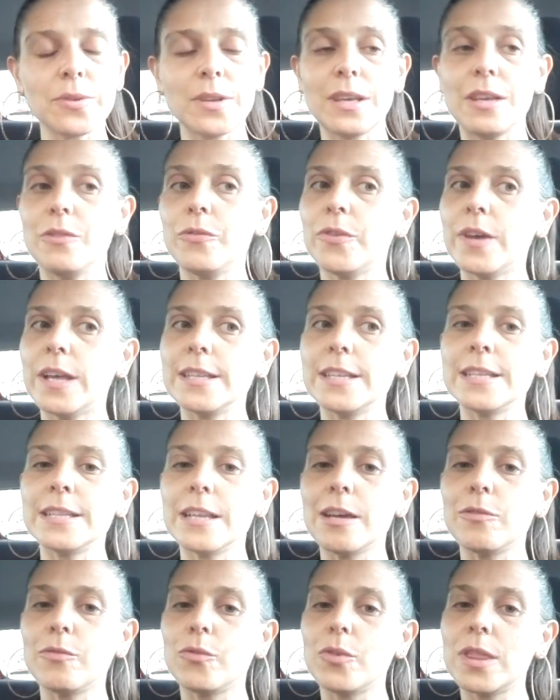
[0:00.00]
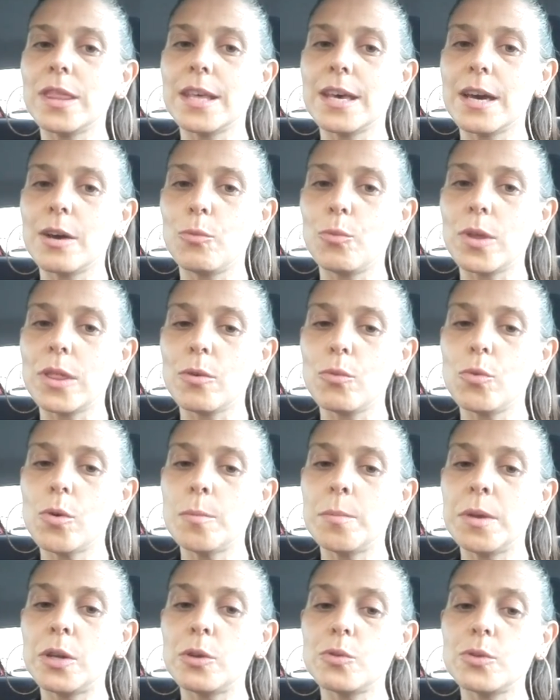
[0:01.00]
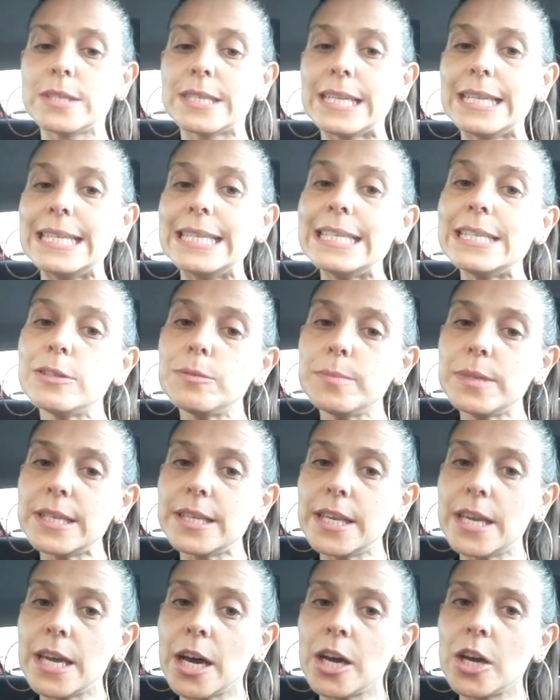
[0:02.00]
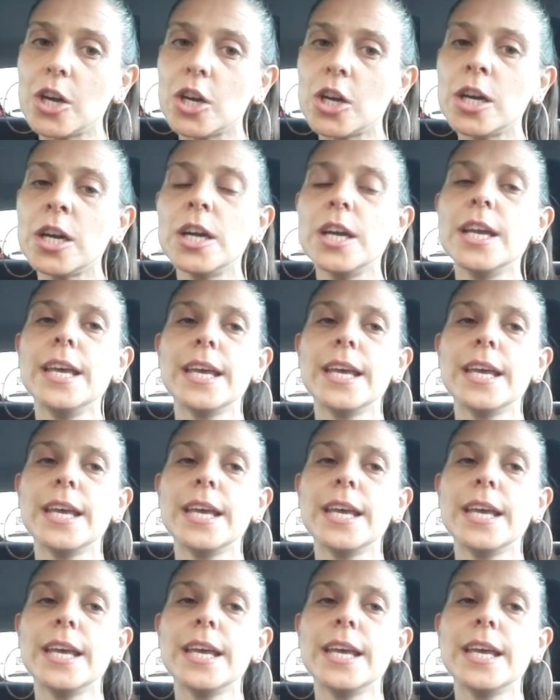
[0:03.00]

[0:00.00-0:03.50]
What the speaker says: He fell in love with a woman who's a little bit younger,